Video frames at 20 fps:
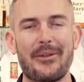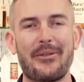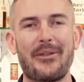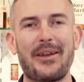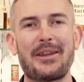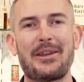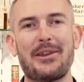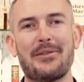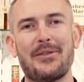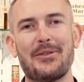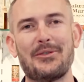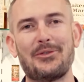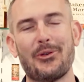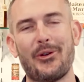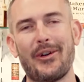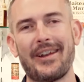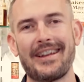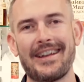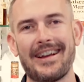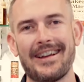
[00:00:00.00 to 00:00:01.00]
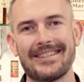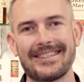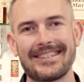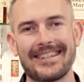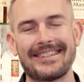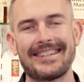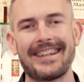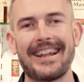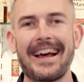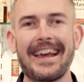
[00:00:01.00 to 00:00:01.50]
Thank you for joining us.
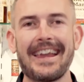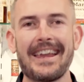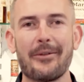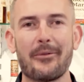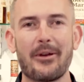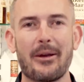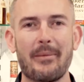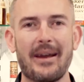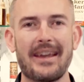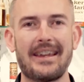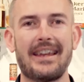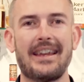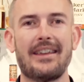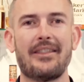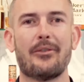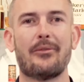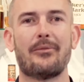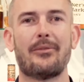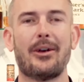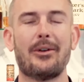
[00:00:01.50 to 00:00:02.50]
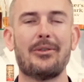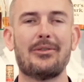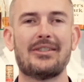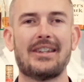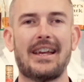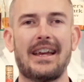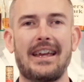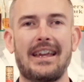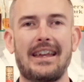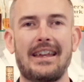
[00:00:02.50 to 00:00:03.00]
Today we're making the
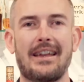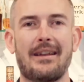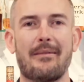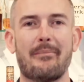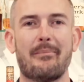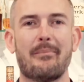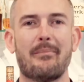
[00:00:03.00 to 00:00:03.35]
Rosé